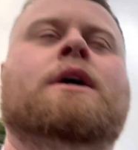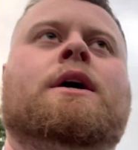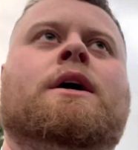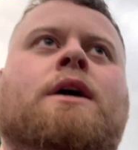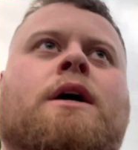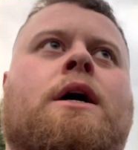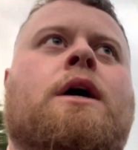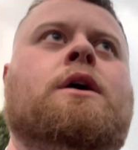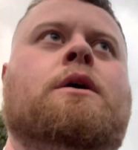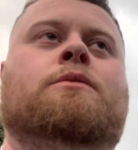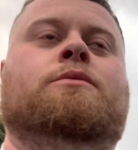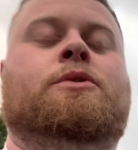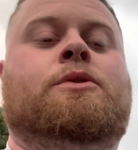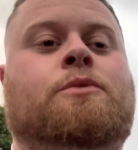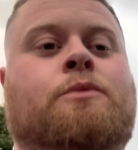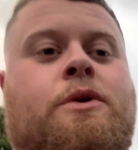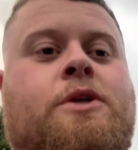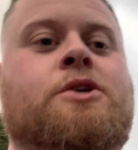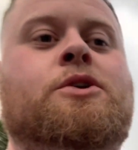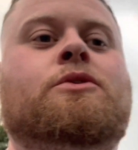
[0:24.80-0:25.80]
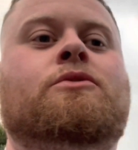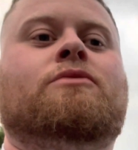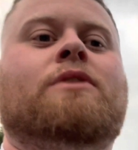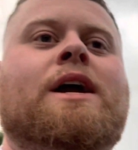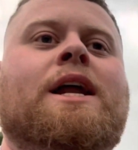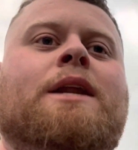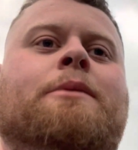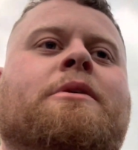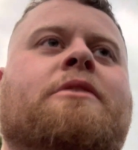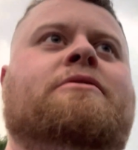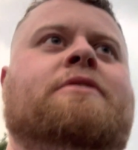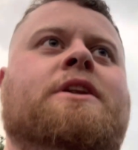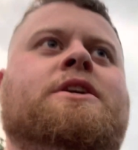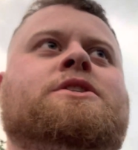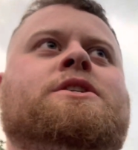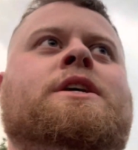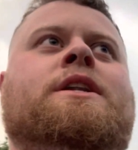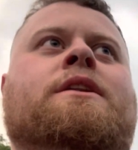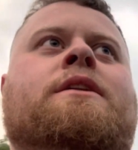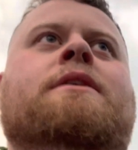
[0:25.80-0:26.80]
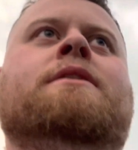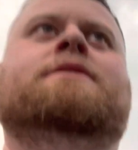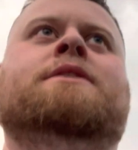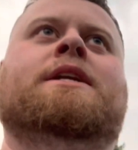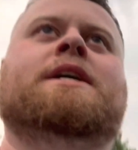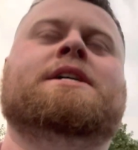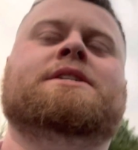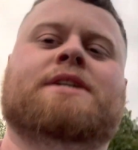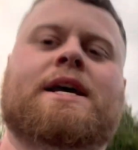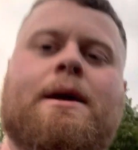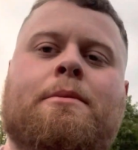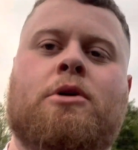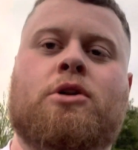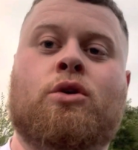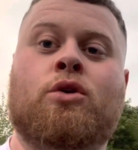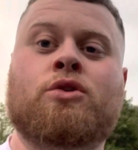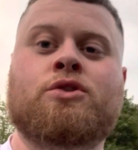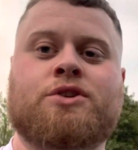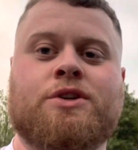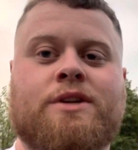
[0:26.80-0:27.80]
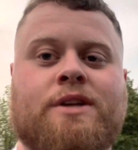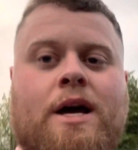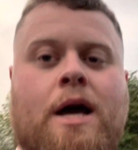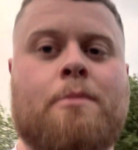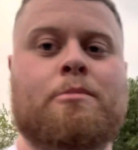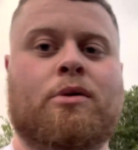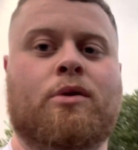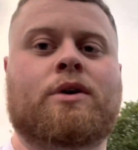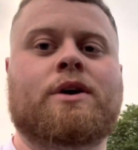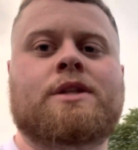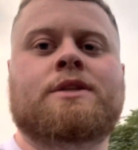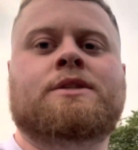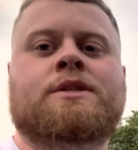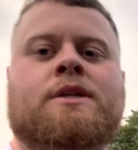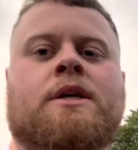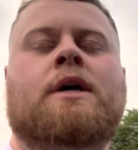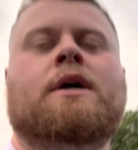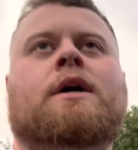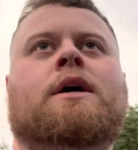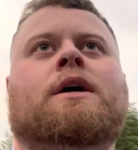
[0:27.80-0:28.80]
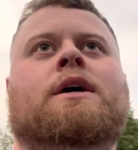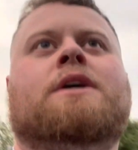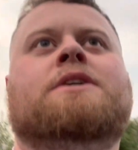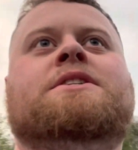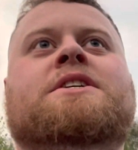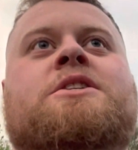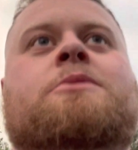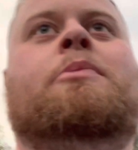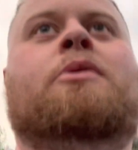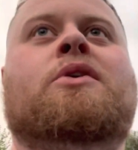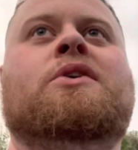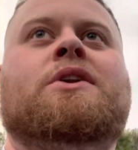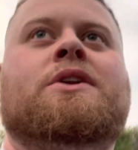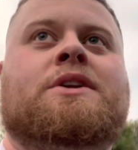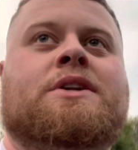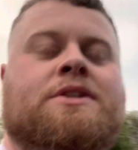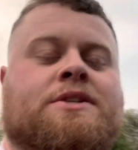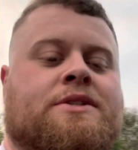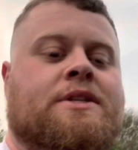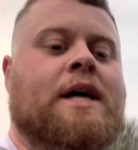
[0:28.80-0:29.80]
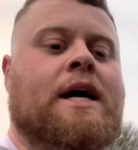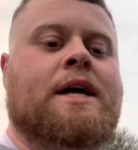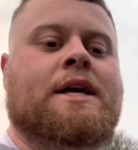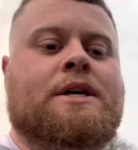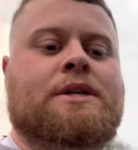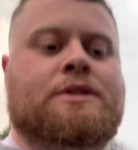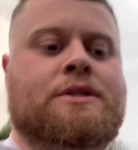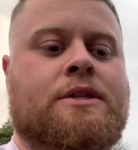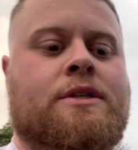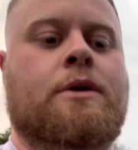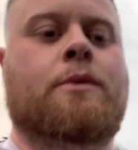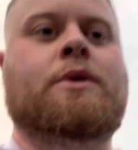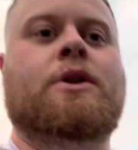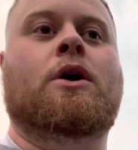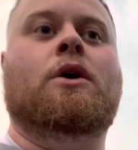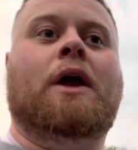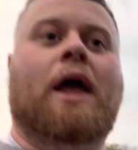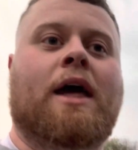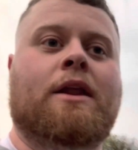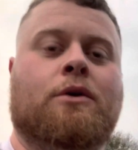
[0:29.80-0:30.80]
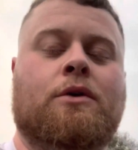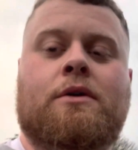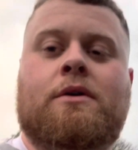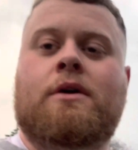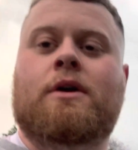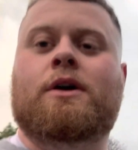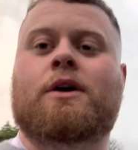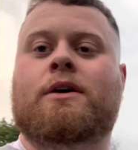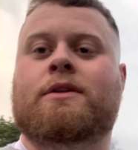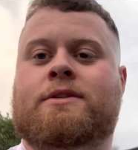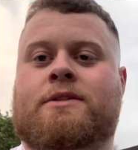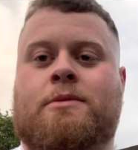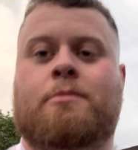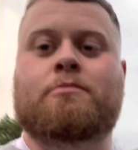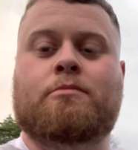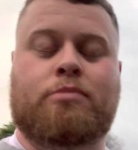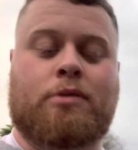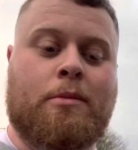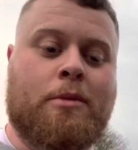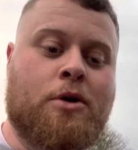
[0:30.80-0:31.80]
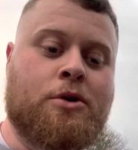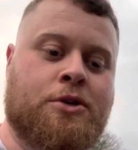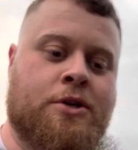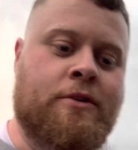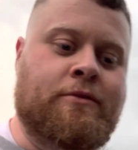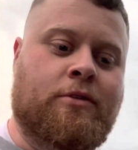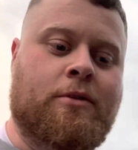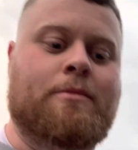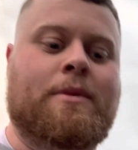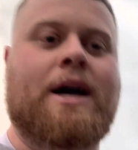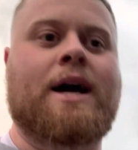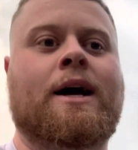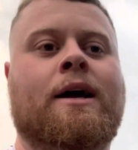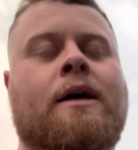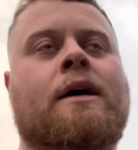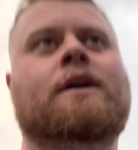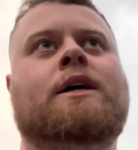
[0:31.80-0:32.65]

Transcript: Uh, we, we should really be finishing today's game on 109 points. As disappointing as that is, that we're not getting uh, promotion from that,